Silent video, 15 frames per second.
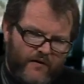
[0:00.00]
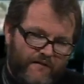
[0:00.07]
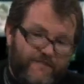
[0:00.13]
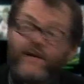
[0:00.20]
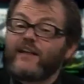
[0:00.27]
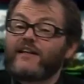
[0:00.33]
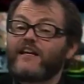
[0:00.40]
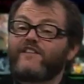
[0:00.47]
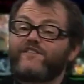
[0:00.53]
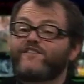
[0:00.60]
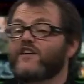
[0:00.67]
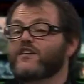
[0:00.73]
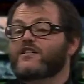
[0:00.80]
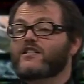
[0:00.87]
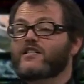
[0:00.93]
Fundy
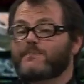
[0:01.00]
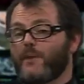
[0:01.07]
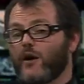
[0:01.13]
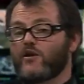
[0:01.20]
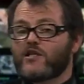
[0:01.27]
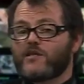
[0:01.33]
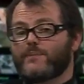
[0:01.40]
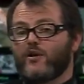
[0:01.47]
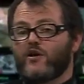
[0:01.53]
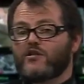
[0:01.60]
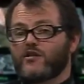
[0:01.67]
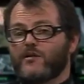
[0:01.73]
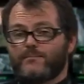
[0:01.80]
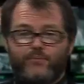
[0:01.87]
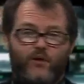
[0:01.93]
Fist
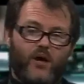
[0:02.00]
spokesperson